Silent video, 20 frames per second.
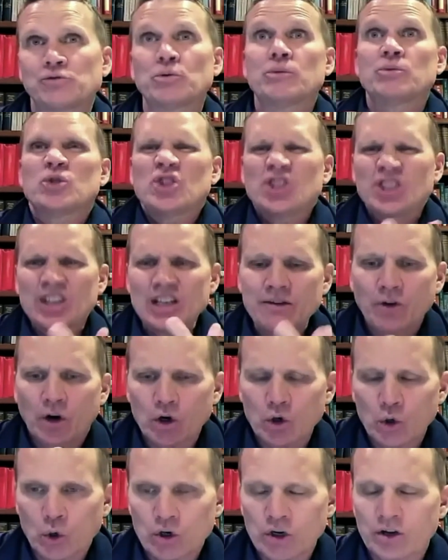We receive our
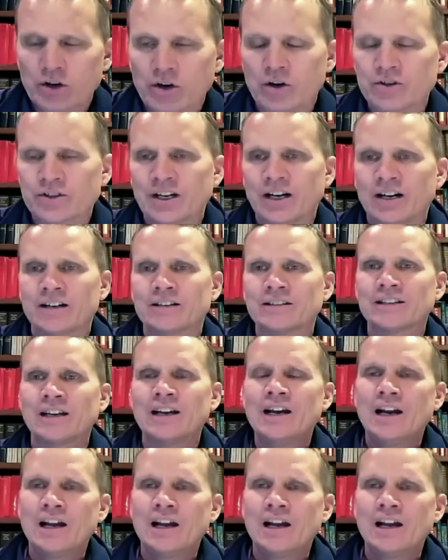Lord on our tongues.